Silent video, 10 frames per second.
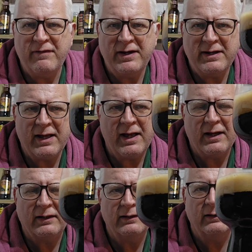very
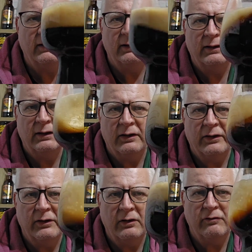dark,
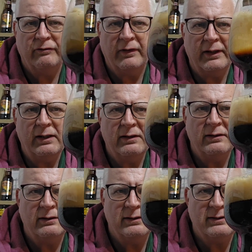and a lovely
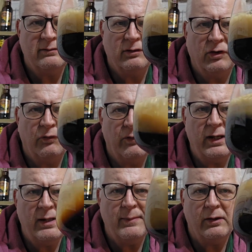
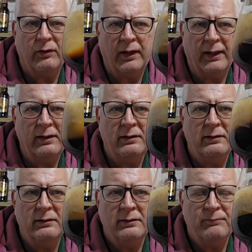creamy looking
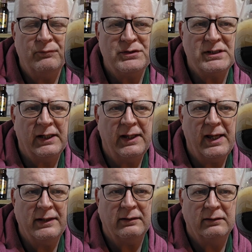tan
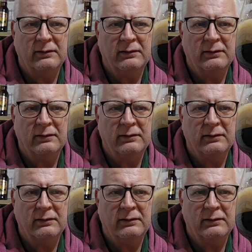head.